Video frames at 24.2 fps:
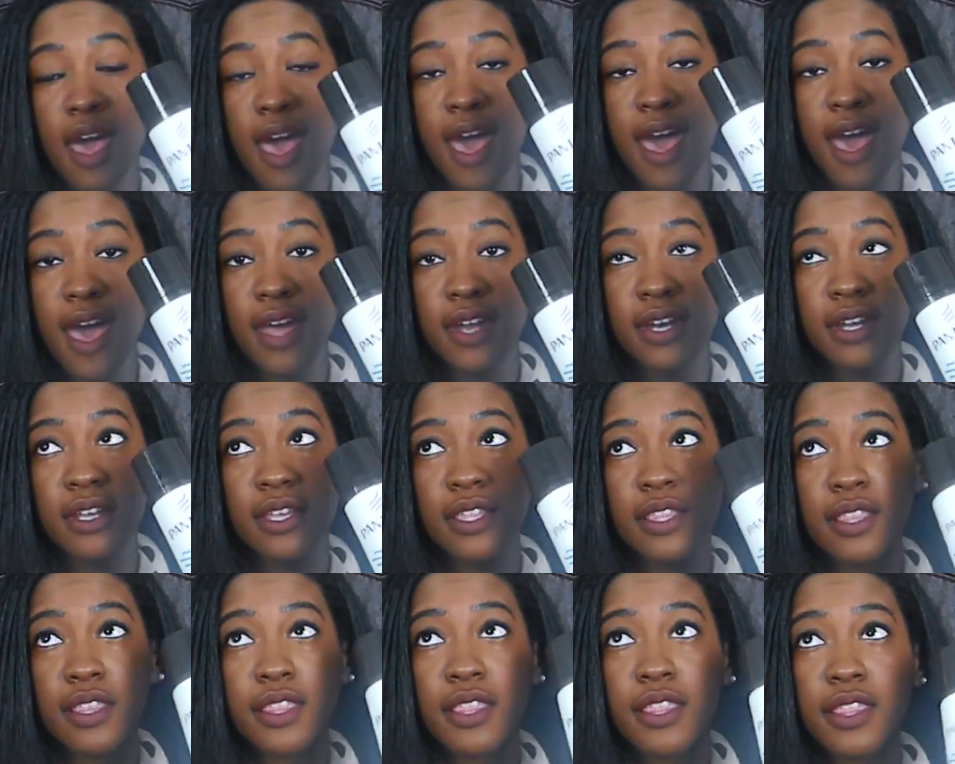And
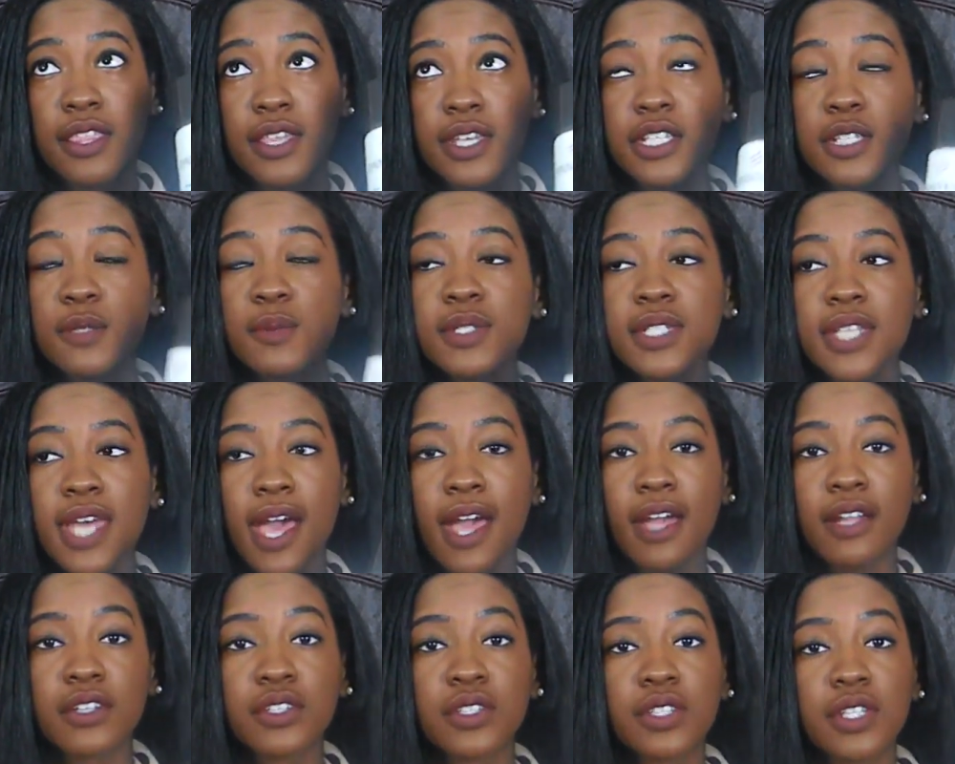this was
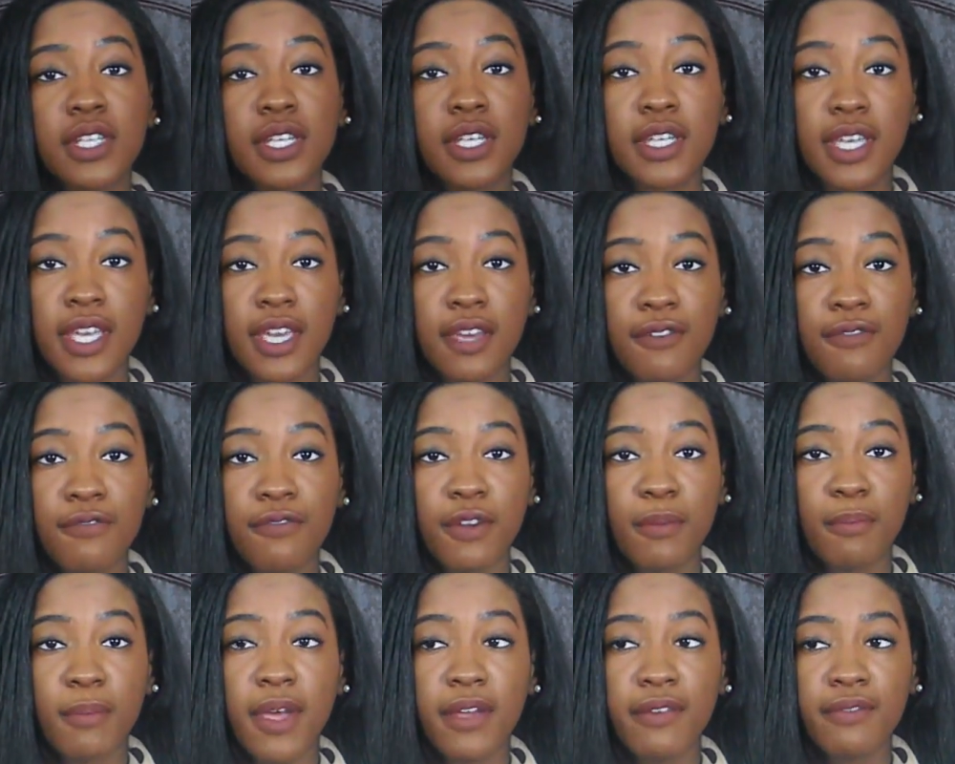actually a gift
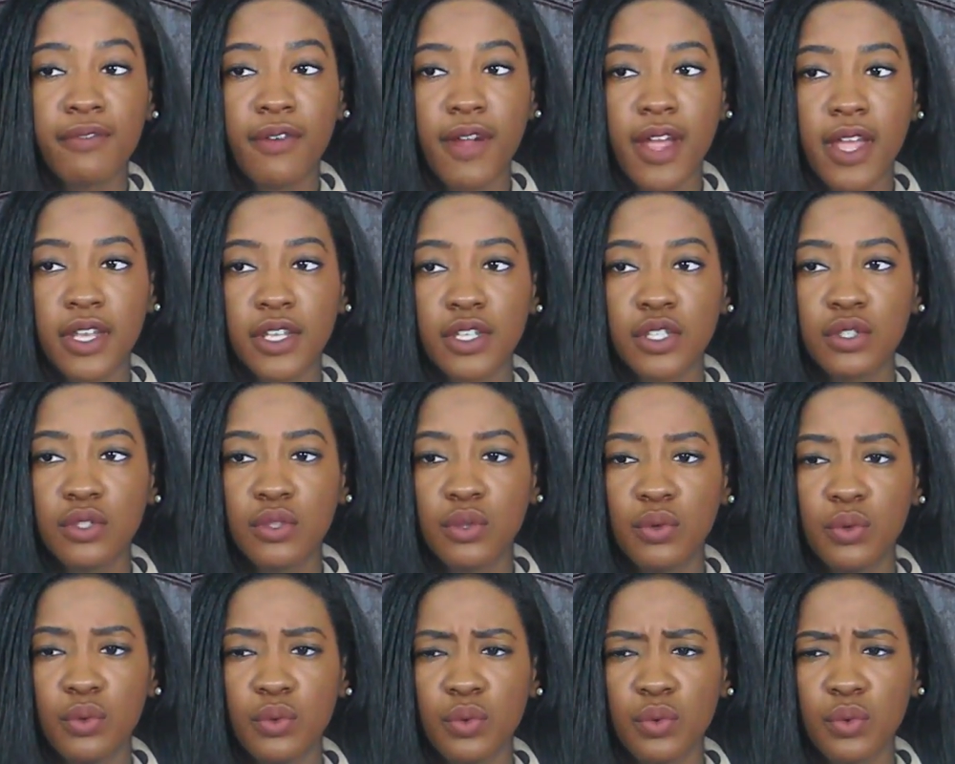from my friend
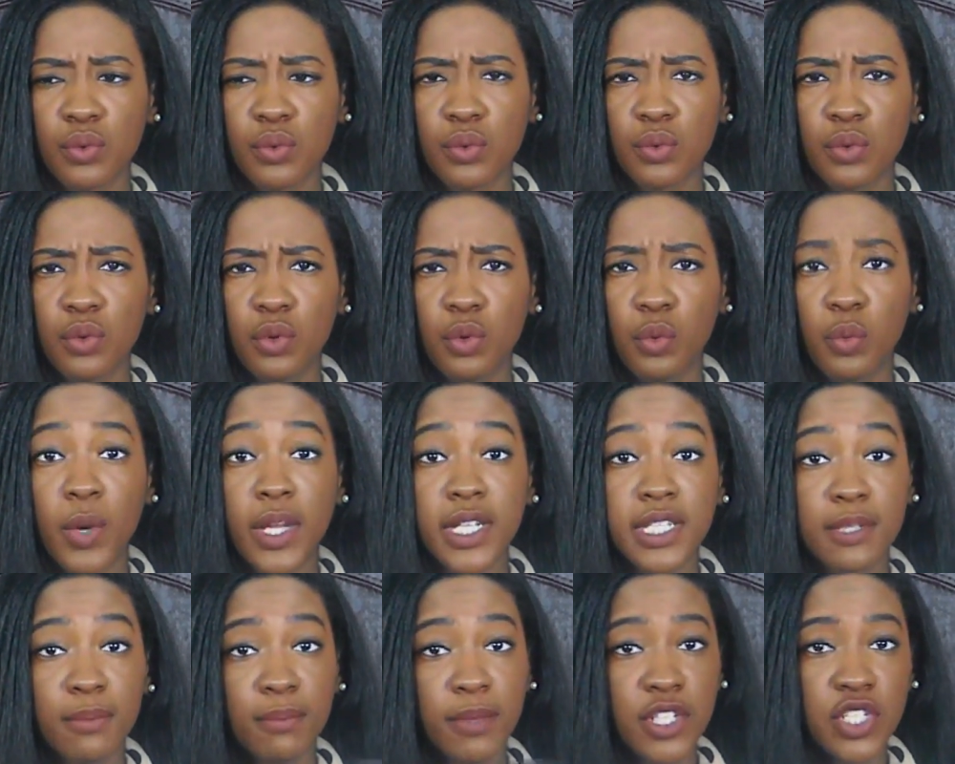who
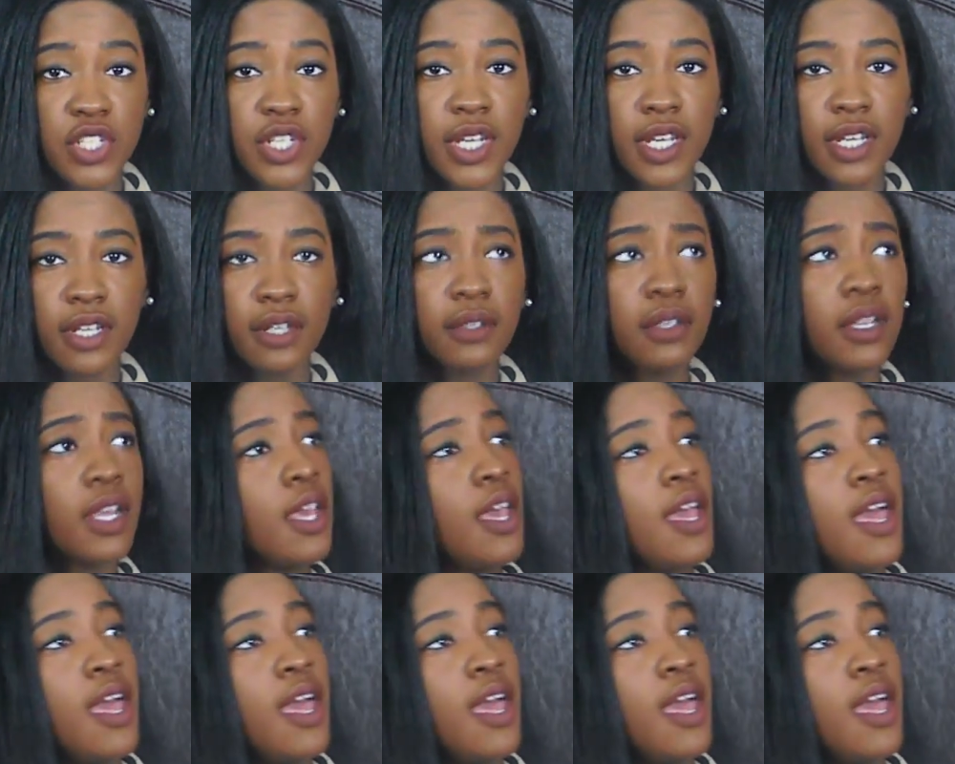went to Michigan.